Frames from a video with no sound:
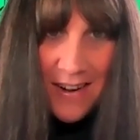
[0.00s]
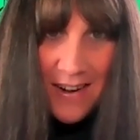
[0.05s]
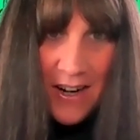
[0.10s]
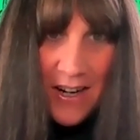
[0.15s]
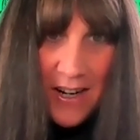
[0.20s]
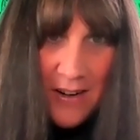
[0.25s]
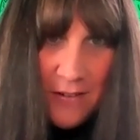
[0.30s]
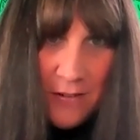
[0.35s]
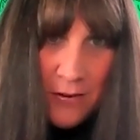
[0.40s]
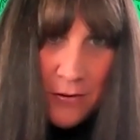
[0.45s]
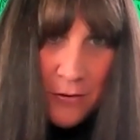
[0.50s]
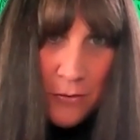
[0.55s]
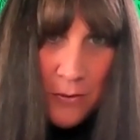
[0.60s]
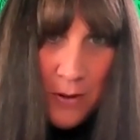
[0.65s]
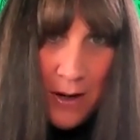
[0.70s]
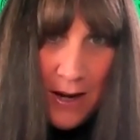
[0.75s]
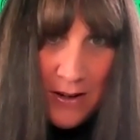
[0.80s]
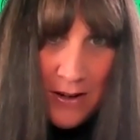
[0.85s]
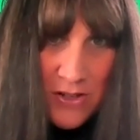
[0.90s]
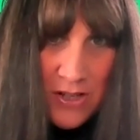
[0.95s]
I need
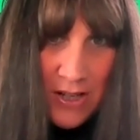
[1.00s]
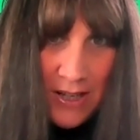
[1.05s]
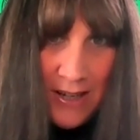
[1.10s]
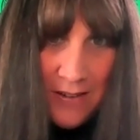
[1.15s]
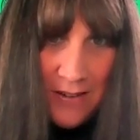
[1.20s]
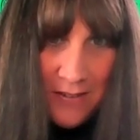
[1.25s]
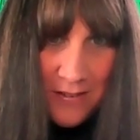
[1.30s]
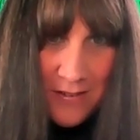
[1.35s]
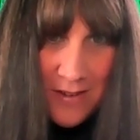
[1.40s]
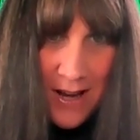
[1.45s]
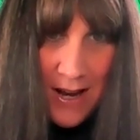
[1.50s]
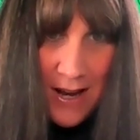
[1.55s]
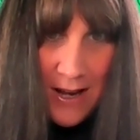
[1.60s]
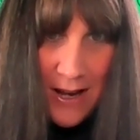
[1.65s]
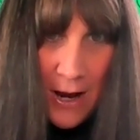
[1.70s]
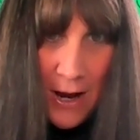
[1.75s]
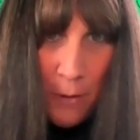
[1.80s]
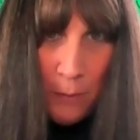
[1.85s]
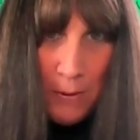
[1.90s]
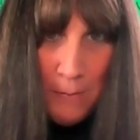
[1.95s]
to actually
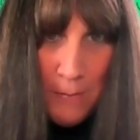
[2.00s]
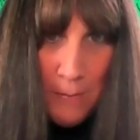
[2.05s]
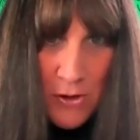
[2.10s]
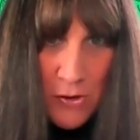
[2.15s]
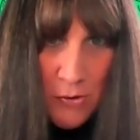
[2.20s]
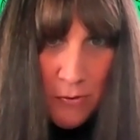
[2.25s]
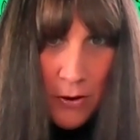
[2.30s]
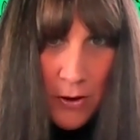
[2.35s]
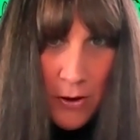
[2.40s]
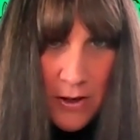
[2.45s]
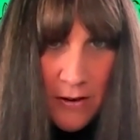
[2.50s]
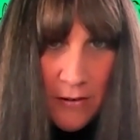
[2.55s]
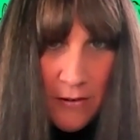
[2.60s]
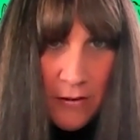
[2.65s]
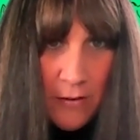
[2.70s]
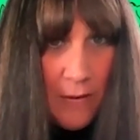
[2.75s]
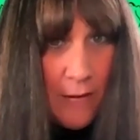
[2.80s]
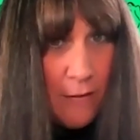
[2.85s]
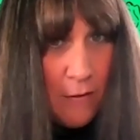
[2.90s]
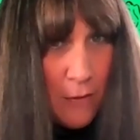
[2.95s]
understand how we measure
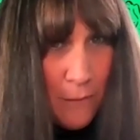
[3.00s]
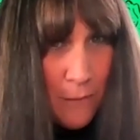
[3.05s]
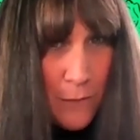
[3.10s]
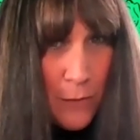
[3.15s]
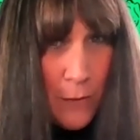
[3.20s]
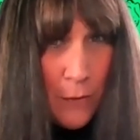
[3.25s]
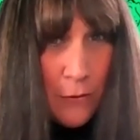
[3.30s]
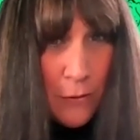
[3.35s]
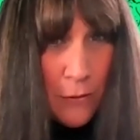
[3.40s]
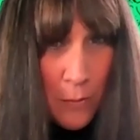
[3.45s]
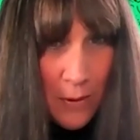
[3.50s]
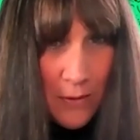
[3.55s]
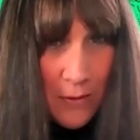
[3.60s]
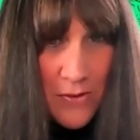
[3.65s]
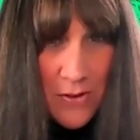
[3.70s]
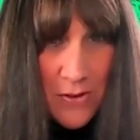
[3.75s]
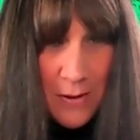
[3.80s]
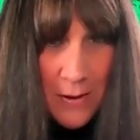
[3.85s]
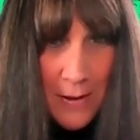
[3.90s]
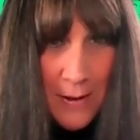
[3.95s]
ideas. So that's the first
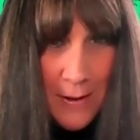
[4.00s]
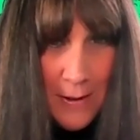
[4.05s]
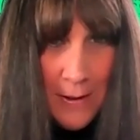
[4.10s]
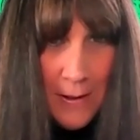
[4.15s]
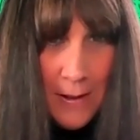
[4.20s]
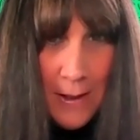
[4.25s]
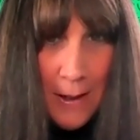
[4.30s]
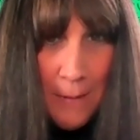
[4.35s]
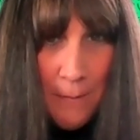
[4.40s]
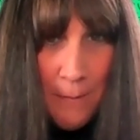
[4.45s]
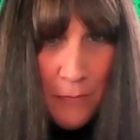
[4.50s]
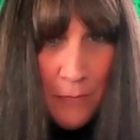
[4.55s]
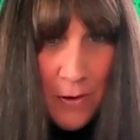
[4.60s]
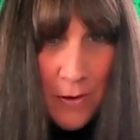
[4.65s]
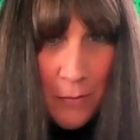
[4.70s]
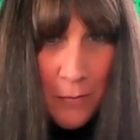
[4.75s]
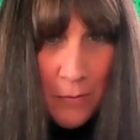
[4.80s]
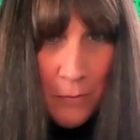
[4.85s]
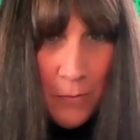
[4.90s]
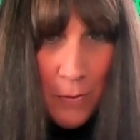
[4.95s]
question,
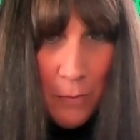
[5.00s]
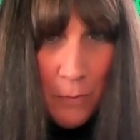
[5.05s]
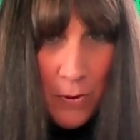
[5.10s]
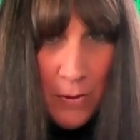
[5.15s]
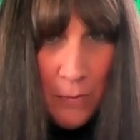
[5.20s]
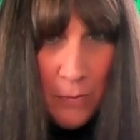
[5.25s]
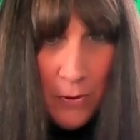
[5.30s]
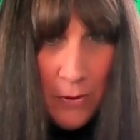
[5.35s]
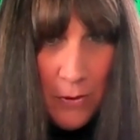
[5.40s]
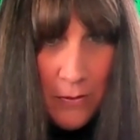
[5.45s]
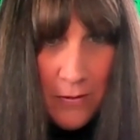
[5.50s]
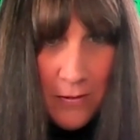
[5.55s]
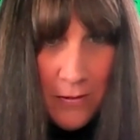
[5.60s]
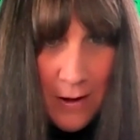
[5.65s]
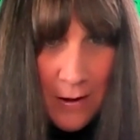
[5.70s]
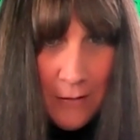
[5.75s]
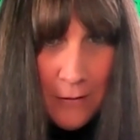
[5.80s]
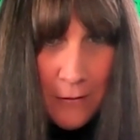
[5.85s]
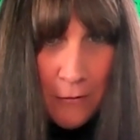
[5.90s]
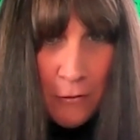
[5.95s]
that when we want to
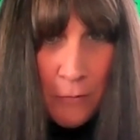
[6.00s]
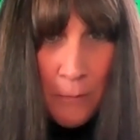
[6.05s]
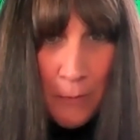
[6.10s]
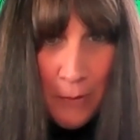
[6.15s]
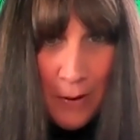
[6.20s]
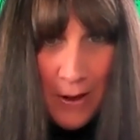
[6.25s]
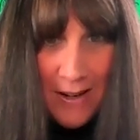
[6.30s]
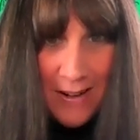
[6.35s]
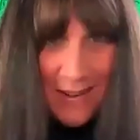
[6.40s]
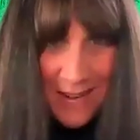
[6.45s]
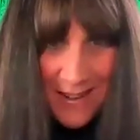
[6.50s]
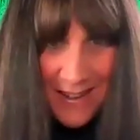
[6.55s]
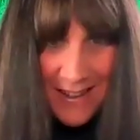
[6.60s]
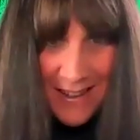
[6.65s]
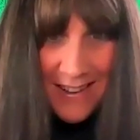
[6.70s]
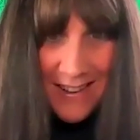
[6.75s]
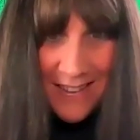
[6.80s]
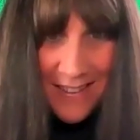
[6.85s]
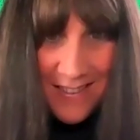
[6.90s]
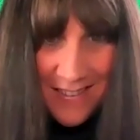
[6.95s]
start to spread
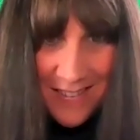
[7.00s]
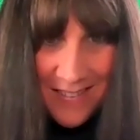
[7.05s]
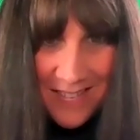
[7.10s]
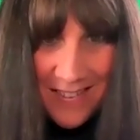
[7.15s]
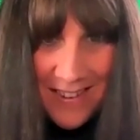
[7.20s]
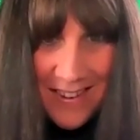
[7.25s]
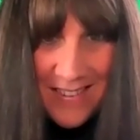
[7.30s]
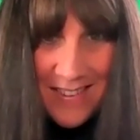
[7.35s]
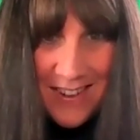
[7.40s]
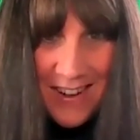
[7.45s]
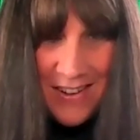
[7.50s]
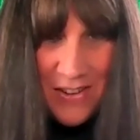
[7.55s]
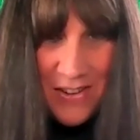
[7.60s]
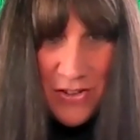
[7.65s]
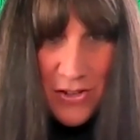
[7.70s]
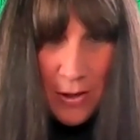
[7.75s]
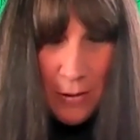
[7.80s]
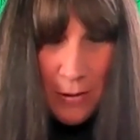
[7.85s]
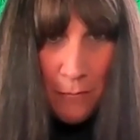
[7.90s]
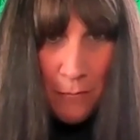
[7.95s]
this
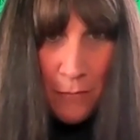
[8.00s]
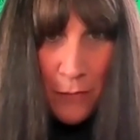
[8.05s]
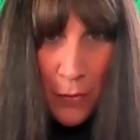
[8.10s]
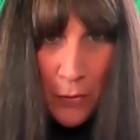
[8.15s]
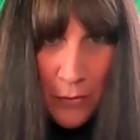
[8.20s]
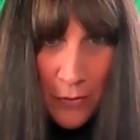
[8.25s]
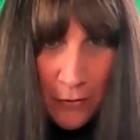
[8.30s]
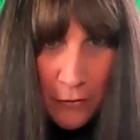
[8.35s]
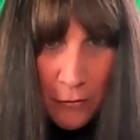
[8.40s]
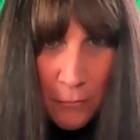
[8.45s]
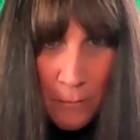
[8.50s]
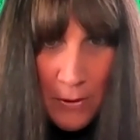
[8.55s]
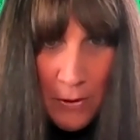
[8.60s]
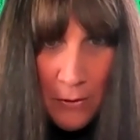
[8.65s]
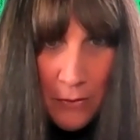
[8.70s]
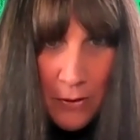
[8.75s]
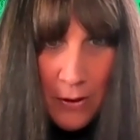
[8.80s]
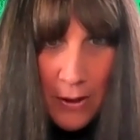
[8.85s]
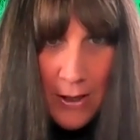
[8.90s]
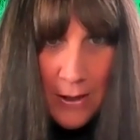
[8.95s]
attention and focus
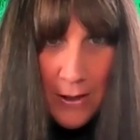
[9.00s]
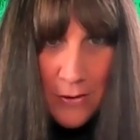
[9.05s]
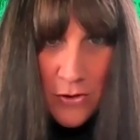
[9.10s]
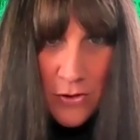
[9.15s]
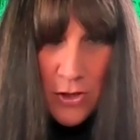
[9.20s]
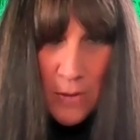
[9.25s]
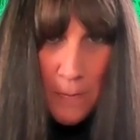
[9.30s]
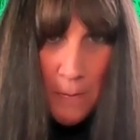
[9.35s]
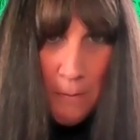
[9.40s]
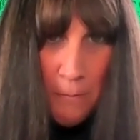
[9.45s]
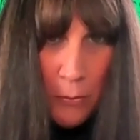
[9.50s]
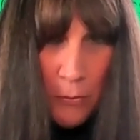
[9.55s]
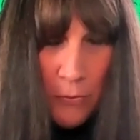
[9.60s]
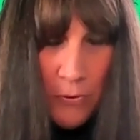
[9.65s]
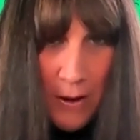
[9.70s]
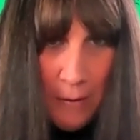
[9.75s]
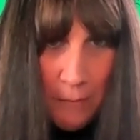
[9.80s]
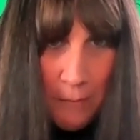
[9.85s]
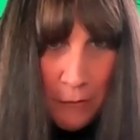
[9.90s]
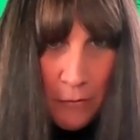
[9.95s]
beyond leadership and
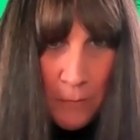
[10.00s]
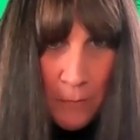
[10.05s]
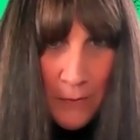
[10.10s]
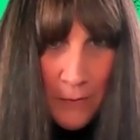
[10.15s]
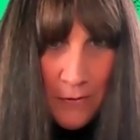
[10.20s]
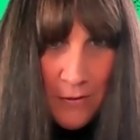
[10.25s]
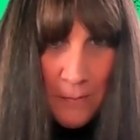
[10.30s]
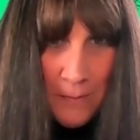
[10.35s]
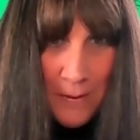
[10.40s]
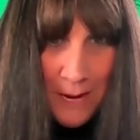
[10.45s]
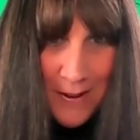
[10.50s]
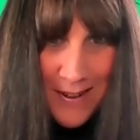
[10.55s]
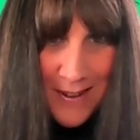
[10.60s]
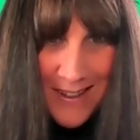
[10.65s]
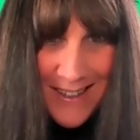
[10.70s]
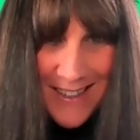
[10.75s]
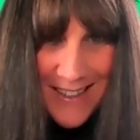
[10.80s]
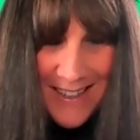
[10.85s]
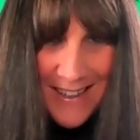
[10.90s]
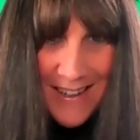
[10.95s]
put that
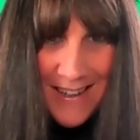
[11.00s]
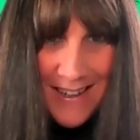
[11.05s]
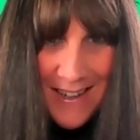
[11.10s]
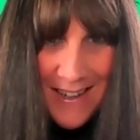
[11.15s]
responsibility